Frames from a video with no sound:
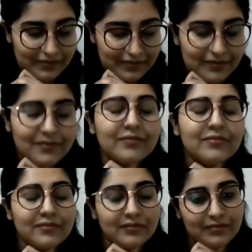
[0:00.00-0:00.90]

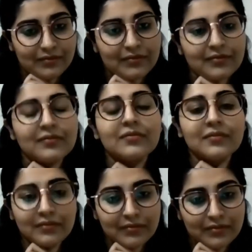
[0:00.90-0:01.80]

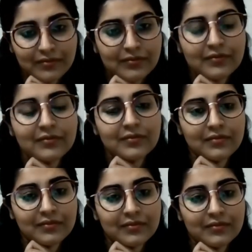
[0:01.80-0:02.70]

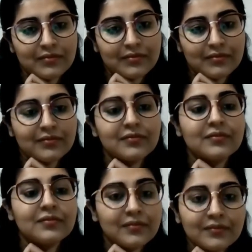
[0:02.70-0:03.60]

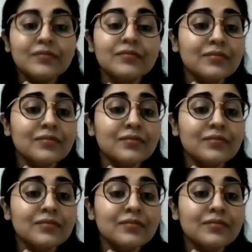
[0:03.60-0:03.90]
The person shown says nothing.